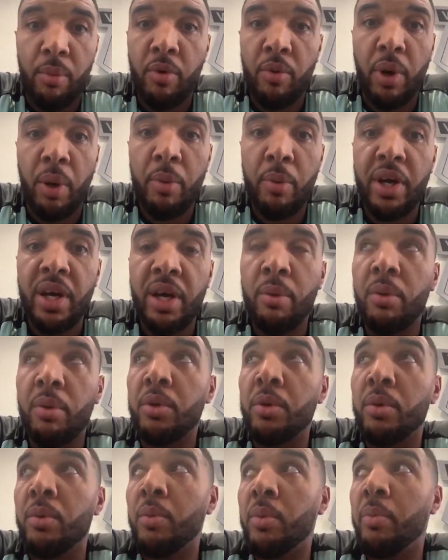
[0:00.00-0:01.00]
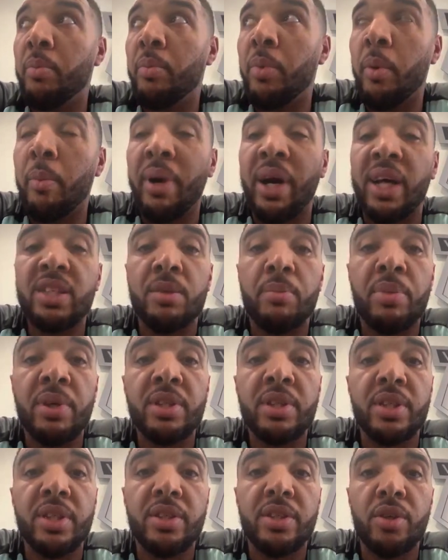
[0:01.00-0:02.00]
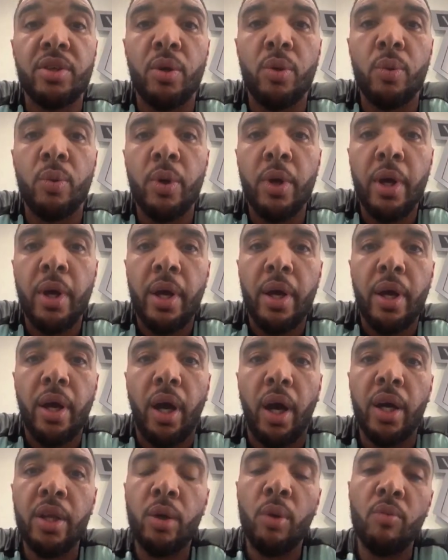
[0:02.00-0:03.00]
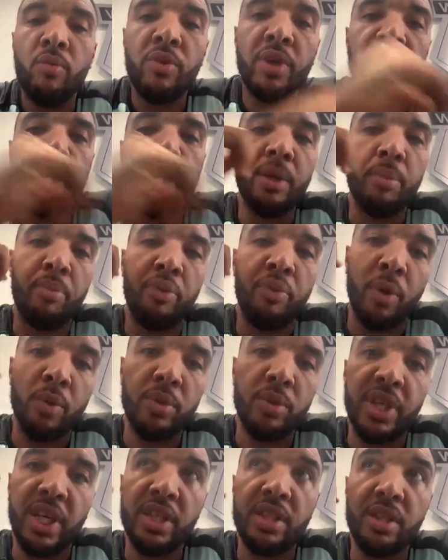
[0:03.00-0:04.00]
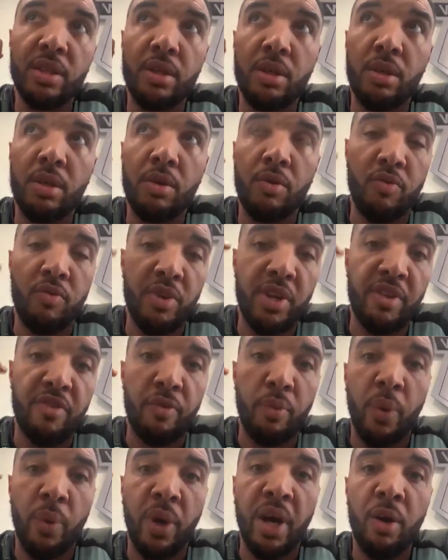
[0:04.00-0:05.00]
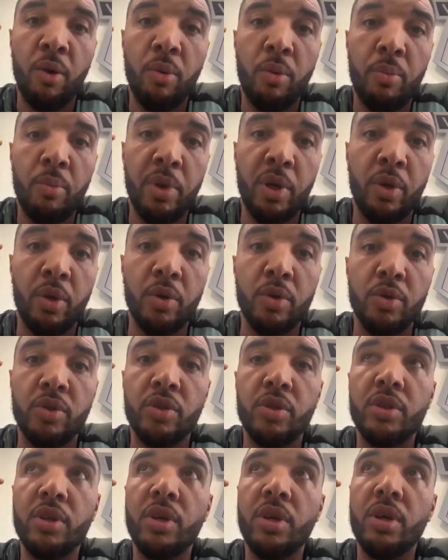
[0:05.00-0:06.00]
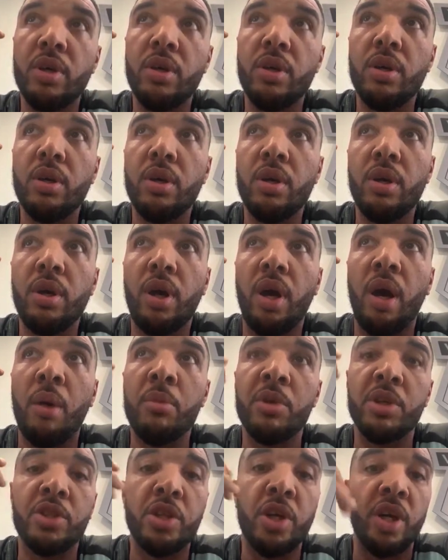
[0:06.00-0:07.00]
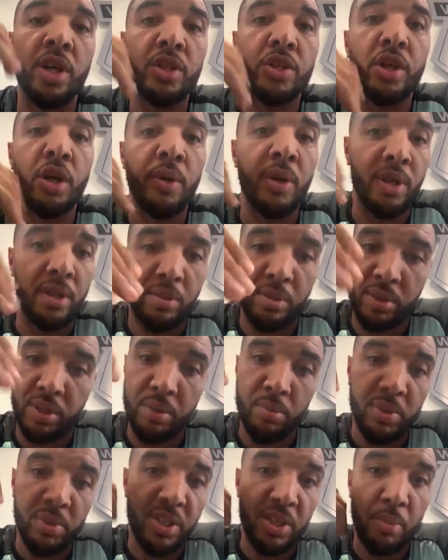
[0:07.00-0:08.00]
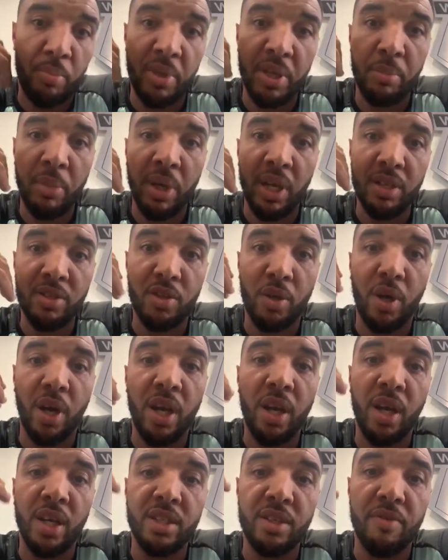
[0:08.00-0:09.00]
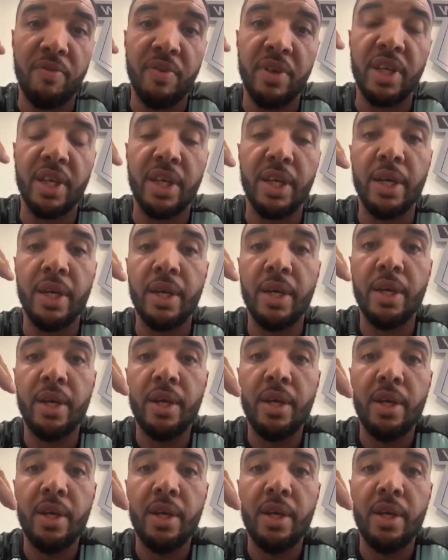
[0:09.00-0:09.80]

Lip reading: And we're here, we're back to business. So I don't really process grief well because I'm a churchgoer, similar to the big man. So I like to think,